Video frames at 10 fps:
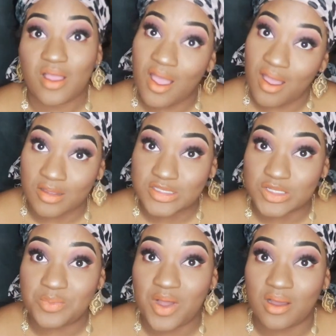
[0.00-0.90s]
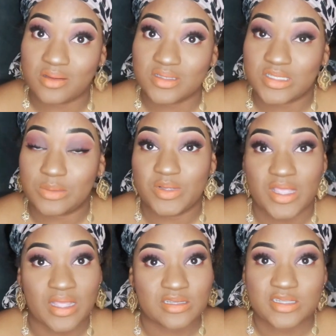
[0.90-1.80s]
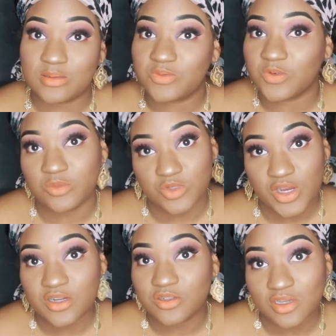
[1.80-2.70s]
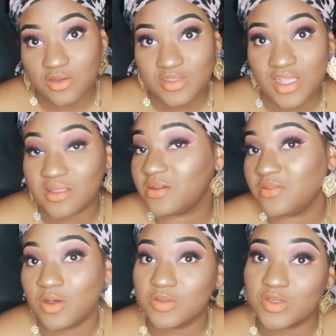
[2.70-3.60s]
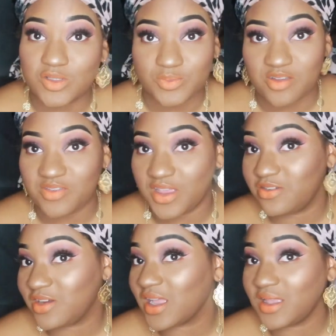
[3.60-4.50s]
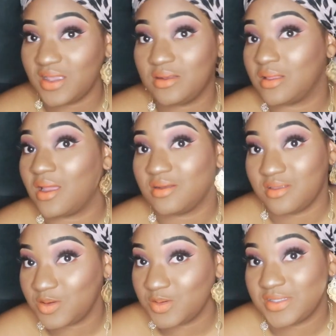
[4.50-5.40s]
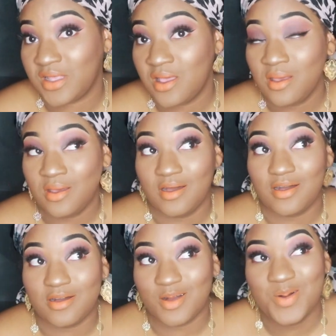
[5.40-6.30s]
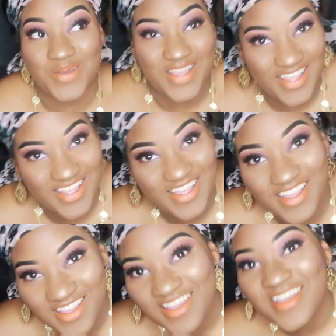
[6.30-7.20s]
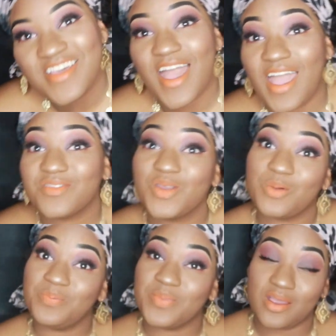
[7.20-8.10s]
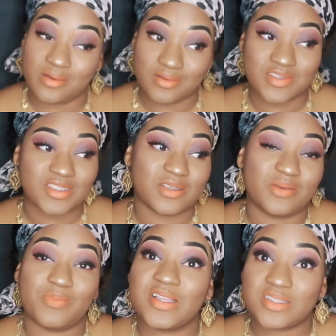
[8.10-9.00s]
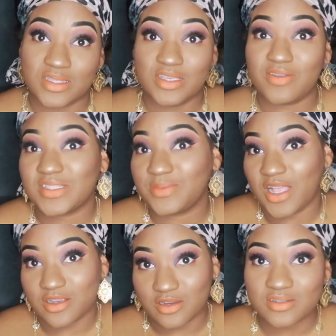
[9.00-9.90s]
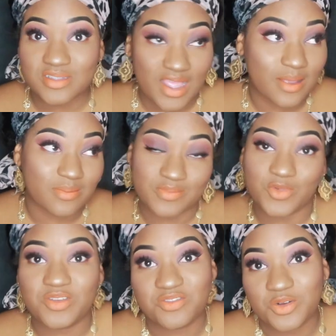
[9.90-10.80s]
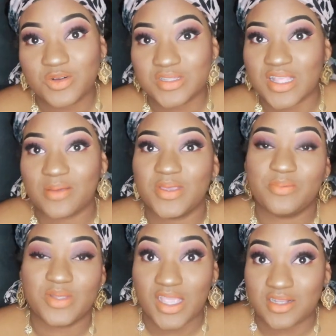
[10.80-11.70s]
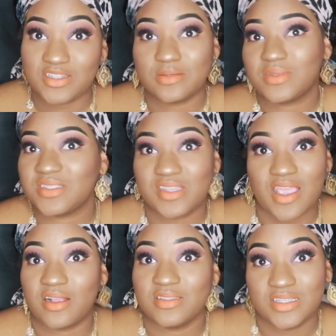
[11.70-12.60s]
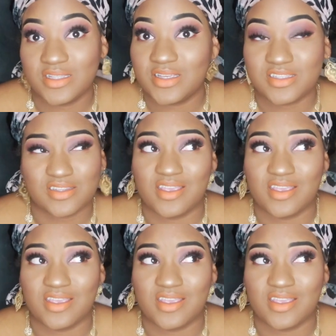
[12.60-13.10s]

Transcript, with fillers: I also bought some banana chips from Trader Joe's. I love those. Those are my favorite. I can eat a lot of those. Um, I have to, to my sleeve as we like, girl, stop. We full. Stop eating banana chips. They are delish.